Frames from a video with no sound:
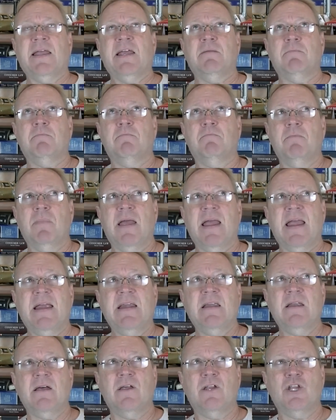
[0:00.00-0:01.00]
it
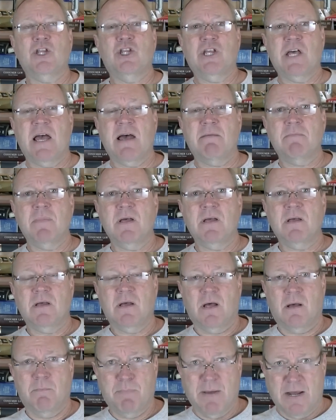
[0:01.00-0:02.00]
made
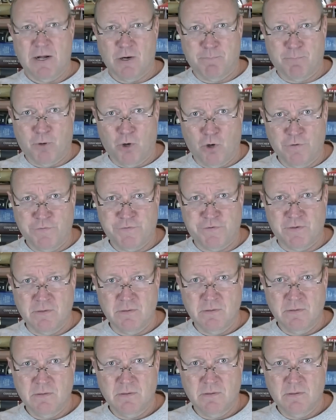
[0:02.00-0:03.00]
them a better
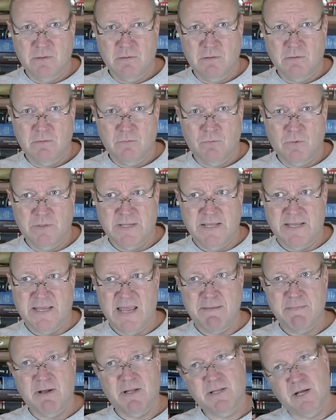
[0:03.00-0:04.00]
person when they
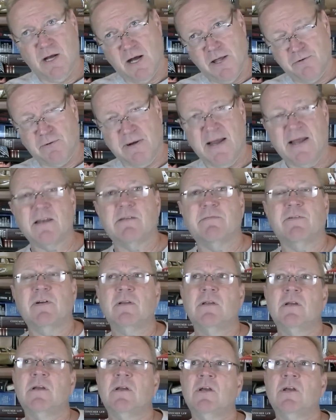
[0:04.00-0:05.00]
came out the other end of it.